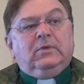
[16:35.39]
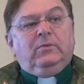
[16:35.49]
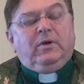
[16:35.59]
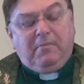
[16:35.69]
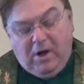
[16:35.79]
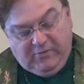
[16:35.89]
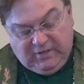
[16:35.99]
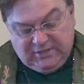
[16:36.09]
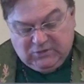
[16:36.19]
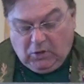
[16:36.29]
What a
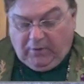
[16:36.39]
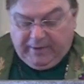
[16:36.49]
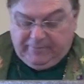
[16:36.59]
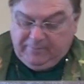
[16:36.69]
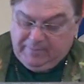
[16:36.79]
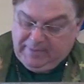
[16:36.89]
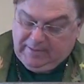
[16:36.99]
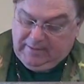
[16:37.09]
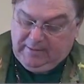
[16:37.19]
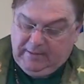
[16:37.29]
marvelous story.
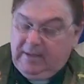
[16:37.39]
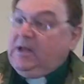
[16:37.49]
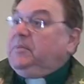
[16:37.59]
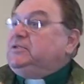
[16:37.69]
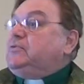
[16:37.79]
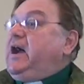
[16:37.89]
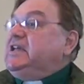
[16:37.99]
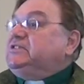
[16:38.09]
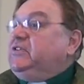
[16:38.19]
Please rise